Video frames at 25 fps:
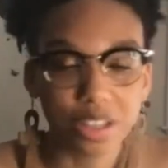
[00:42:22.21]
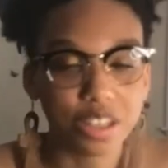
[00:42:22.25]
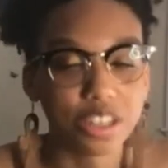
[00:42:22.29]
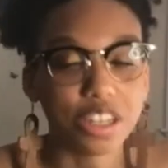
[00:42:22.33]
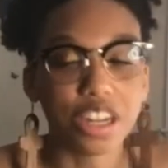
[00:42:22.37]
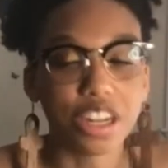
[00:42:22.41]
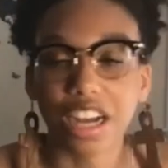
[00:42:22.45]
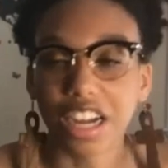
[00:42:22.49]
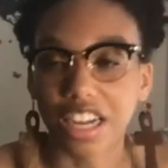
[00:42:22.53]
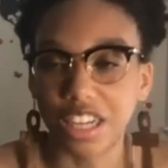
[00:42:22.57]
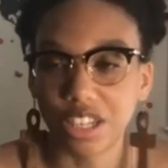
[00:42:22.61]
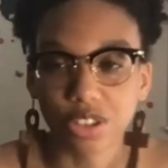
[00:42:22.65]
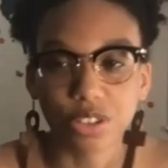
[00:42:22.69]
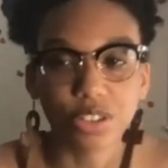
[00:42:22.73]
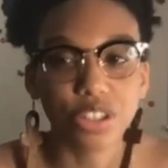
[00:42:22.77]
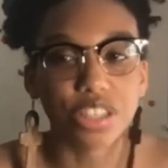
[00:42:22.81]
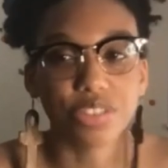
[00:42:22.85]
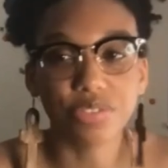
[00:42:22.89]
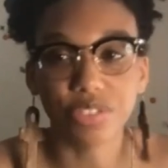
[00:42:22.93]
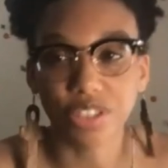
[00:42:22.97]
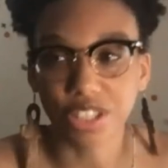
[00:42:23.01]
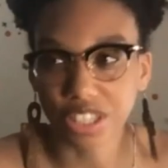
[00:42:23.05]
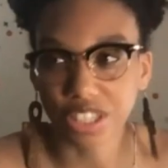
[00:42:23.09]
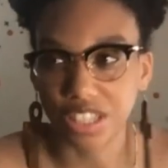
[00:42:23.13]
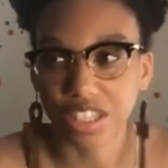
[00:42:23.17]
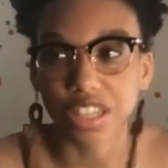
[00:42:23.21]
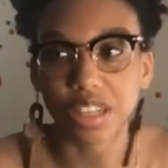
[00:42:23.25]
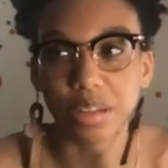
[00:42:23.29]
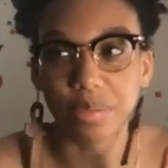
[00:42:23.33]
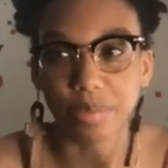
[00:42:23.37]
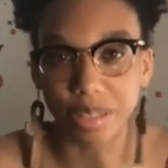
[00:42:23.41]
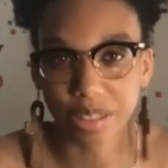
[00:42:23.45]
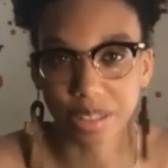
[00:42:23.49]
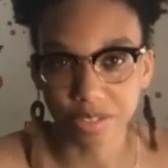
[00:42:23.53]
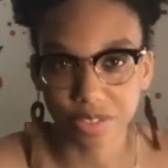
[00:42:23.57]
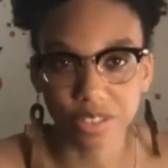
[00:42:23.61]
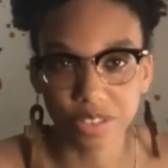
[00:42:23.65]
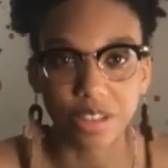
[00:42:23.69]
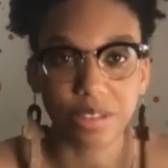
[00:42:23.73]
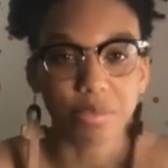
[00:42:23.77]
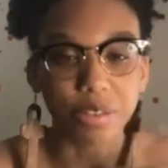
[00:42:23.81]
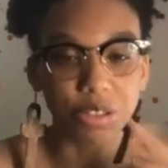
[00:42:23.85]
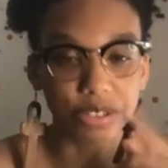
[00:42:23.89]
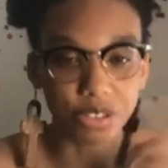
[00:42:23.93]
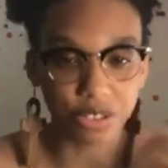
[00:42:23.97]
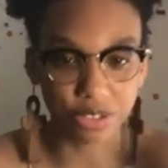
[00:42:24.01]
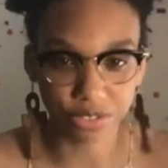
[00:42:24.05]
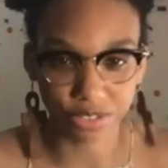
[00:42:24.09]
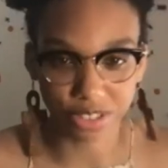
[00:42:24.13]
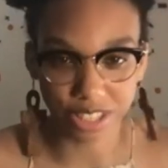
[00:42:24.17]
No, I don't even, let me
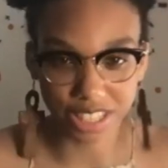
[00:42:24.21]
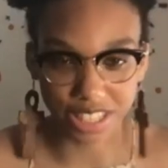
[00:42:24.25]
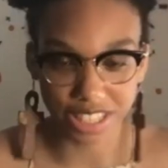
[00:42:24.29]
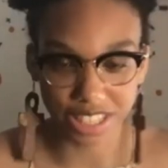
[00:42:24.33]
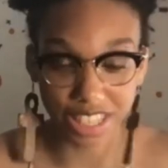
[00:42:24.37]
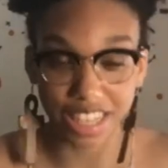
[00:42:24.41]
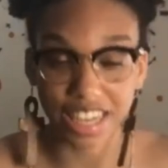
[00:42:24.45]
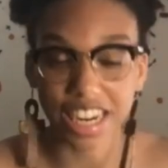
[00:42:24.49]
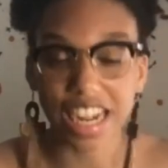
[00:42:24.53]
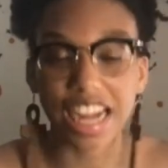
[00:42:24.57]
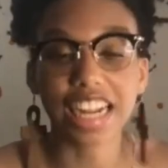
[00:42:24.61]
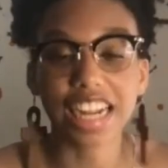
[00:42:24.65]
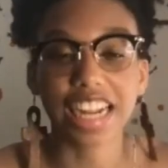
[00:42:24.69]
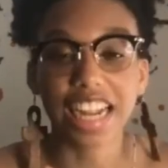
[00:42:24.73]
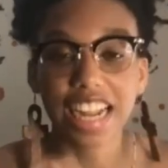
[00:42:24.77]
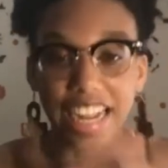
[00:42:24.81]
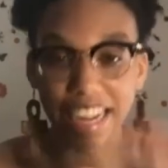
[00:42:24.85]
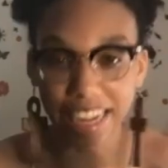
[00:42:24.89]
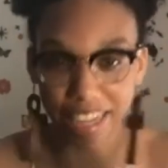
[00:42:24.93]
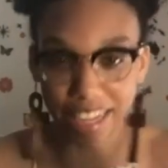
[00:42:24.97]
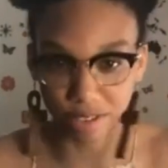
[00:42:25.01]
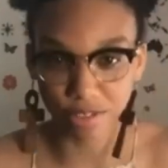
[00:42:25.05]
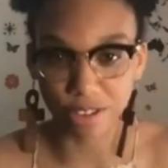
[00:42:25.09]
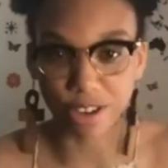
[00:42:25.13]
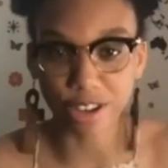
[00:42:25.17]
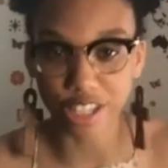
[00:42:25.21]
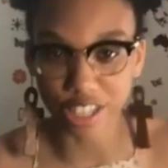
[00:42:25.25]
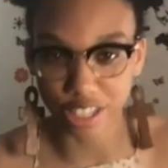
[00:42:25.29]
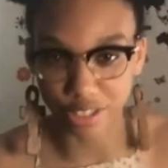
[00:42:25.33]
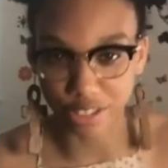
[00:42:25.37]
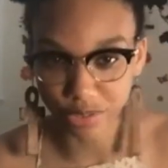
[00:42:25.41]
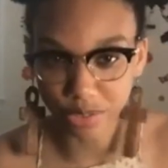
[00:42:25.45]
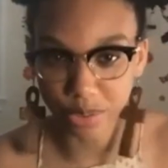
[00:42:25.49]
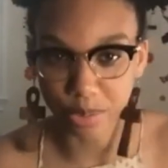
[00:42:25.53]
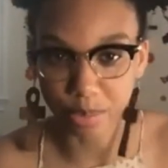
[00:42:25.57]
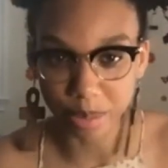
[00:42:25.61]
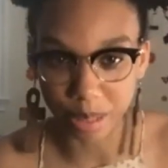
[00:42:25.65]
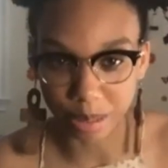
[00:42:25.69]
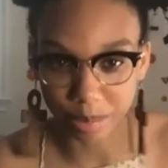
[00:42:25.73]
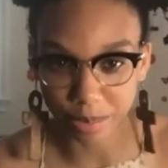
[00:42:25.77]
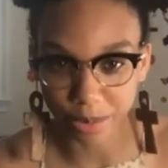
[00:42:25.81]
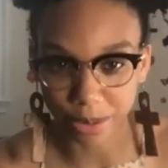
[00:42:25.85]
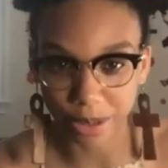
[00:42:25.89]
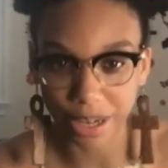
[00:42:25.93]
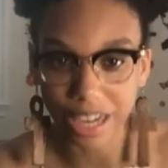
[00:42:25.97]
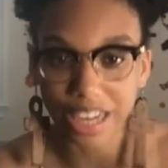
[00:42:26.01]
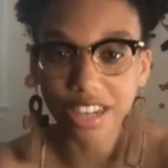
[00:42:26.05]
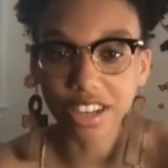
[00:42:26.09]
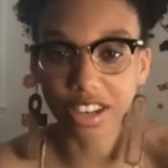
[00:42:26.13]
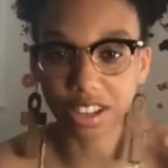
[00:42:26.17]
rephrase that. I hate working for people.
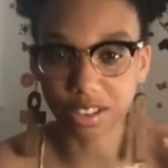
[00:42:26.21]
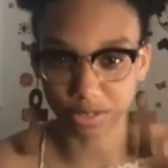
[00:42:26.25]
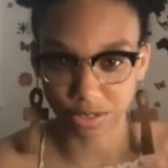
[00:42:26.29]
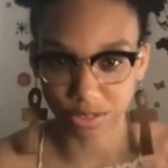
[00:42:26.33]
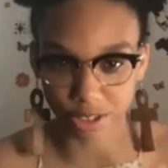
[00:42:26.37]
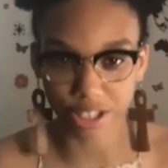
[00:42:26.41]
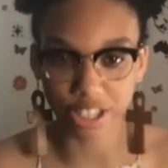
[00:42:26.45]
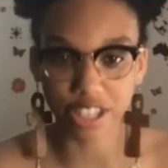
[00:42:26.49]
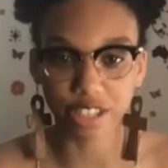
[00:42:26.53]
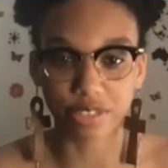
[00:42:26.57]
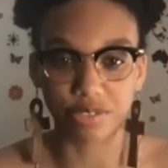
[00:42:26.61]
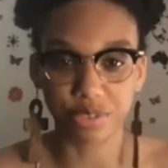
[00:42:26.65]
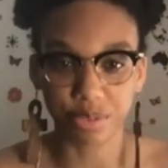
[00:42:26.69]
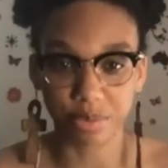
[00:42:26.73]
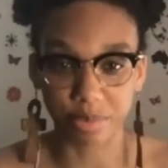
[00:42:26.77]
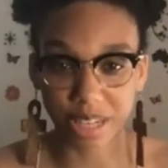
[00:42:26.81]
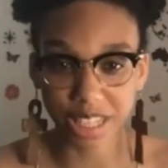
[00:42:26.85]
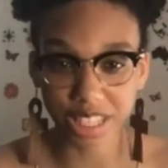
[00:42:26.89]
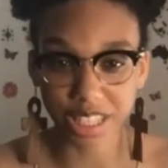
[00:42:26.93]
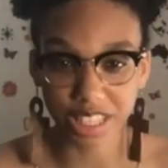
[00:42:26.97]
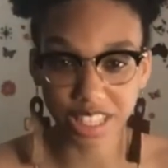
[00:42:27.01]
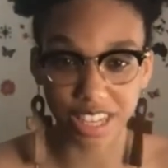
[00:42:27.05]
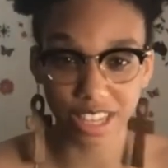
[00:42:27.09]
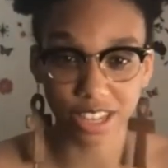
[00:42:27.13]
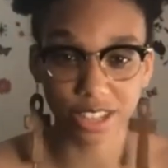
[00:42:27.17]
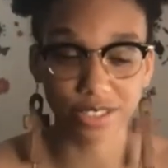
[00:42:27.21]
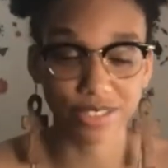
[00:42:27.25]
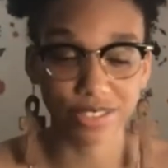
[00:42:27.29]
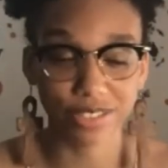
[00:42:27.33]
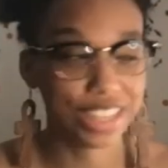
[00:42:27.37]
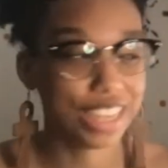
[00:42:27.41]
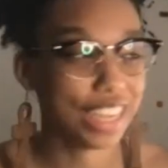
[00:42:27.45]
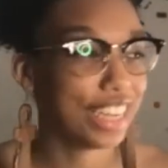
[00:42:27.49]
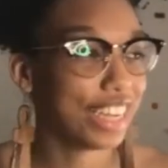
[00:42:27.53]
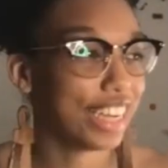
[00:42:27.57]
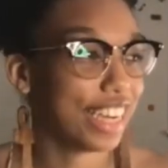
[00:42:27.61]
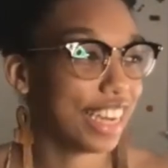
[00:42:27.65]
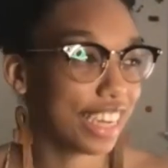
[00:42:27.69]
I love working for myself. I